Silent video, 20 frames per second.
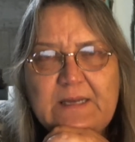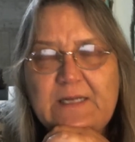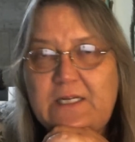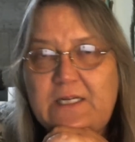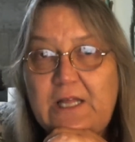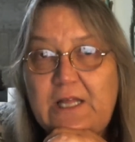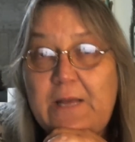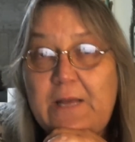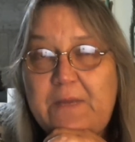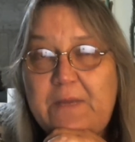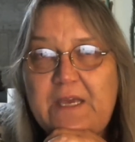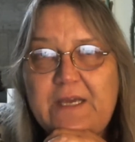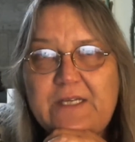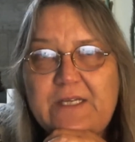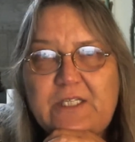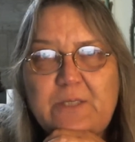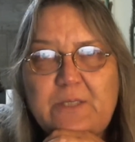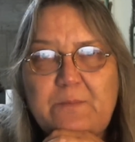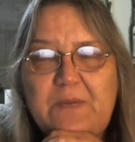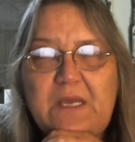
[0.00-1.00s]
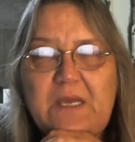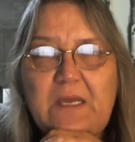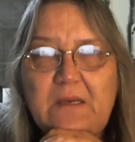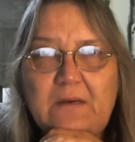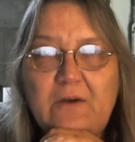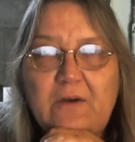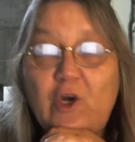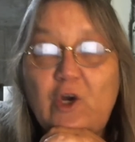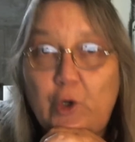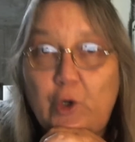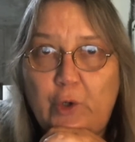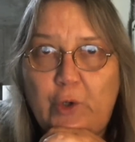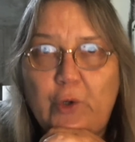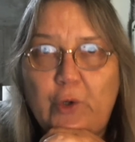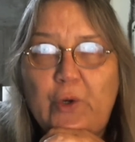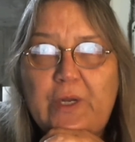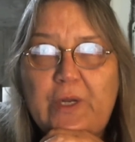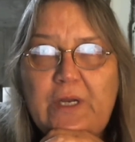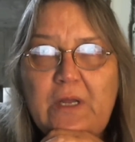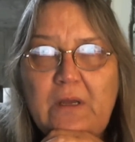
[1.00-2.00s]
and claiming it to be
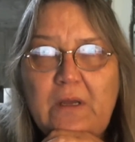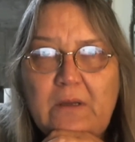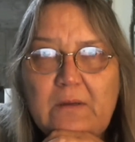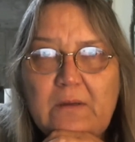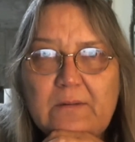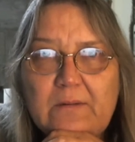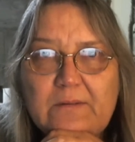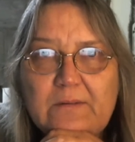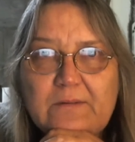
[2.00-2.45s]
good.